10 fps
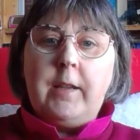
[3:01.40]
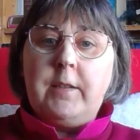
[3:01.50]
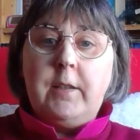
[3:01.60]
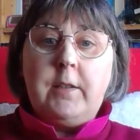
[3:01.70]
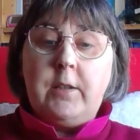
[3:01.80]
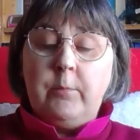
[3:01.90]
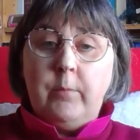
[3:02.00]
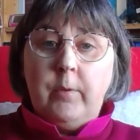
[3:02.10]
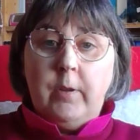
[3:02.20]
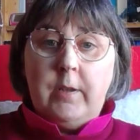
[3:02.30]
system
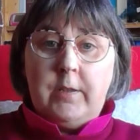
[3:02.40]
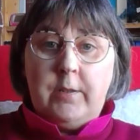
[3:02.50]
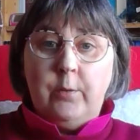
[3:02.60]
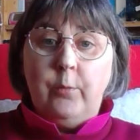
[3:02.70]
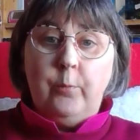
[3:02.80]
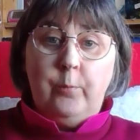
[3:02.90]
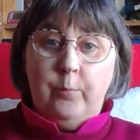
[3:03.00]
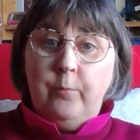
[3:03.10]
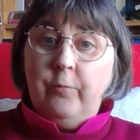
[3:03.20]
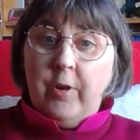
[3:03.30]
is still
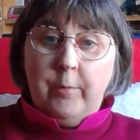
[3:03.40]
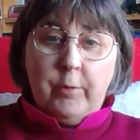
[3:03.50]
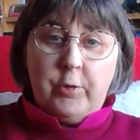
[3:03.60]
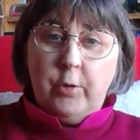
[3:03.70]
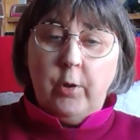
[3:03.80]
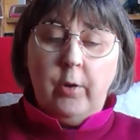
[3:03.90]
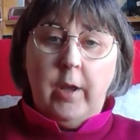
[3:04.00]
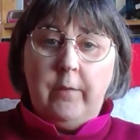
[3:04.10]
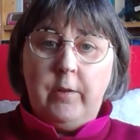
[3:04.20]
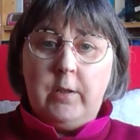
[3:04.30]
very much no
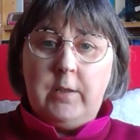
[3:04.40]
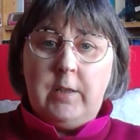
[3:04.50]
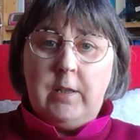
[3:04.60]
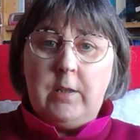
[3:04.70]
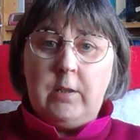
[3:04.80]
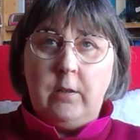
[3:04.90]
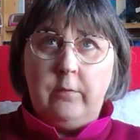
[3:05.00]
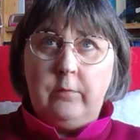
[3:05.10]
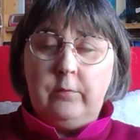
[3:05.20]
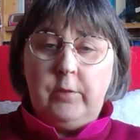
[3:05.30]
evidence he is of,
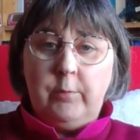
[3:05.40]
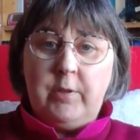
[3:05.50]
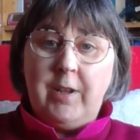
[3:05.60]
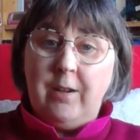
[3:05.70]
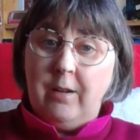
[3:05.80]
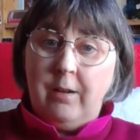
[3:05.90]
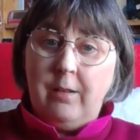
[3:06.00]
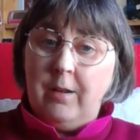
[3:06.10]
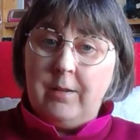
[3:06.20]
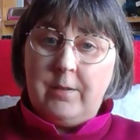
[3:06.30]
shall we say, a higher
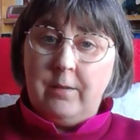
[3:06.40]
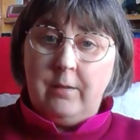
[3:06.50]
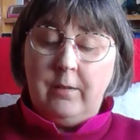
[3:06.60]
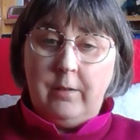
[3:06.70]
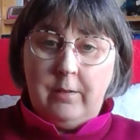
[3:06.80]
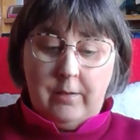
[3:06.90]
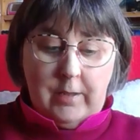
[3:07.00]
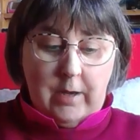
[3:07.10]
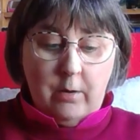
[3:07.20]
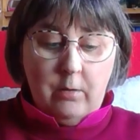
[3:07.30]
class than the
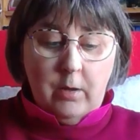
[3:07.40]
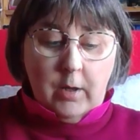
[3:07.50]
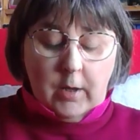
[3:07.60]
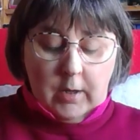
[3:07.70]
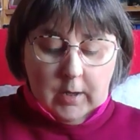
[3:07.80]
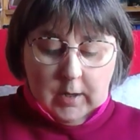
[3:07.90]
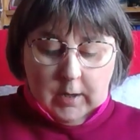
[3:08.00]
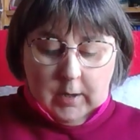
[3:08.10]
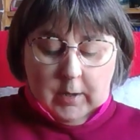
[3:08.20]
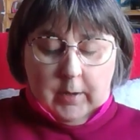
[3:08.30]
girl,
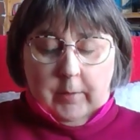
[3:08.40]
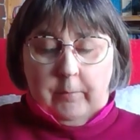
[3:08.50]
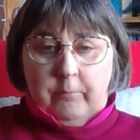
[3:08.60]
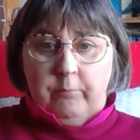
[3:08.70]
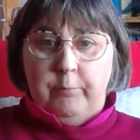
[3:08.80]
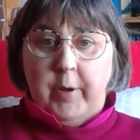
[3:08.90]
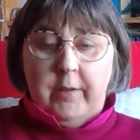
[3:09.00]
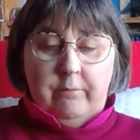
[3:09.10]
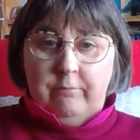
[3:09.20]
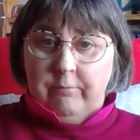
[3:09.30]
but
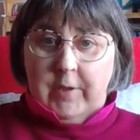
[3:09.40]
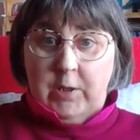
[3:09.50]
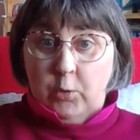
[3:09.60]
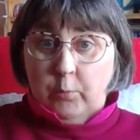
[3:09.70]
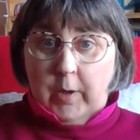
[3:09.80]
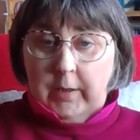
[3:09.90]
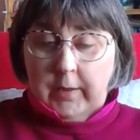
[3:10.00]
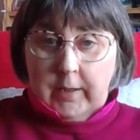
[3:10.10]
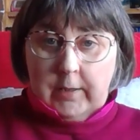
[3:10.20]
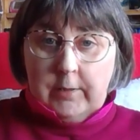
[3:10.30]
they don't mind
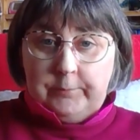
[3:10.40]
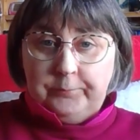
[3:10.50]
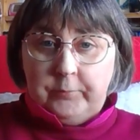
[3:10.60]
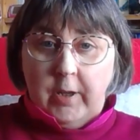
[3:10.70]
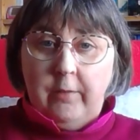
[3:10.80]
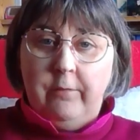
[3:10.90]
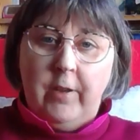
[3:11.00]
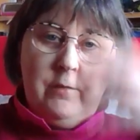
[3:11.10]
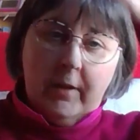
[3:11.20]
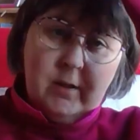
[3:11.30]
that. And
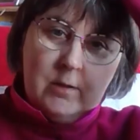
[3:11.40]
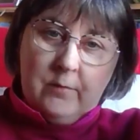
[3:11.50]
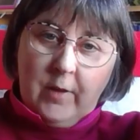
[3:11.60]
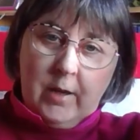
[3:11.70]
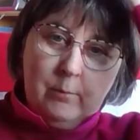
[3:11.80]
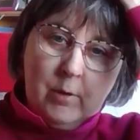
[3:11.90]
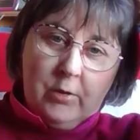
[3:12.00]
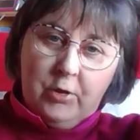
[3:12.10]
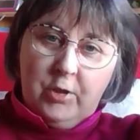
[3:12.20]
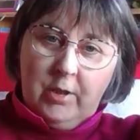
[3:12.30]
Vivian is very much,
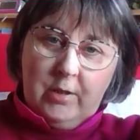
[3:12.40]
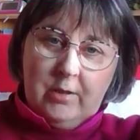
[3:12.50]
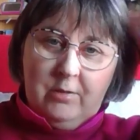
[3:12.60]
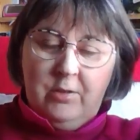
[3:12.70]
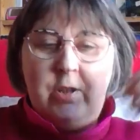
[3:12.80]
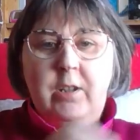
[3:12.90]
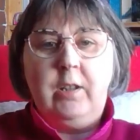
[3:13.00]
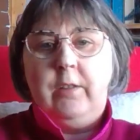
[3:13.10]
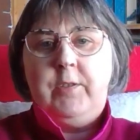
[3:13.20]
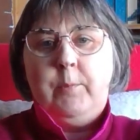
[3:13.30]
she
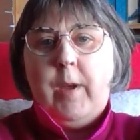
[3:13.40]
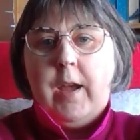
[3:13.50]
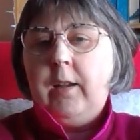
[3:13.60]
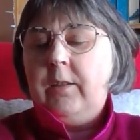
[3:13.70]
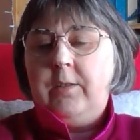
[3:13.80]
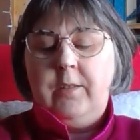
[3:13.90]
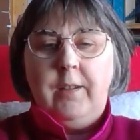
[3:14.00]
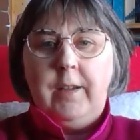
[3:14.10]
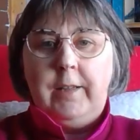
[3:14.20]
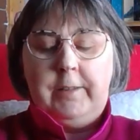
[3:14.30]
loves Max,
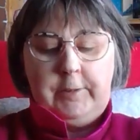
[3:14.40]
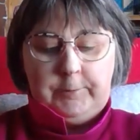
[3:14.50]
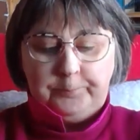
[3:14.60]
and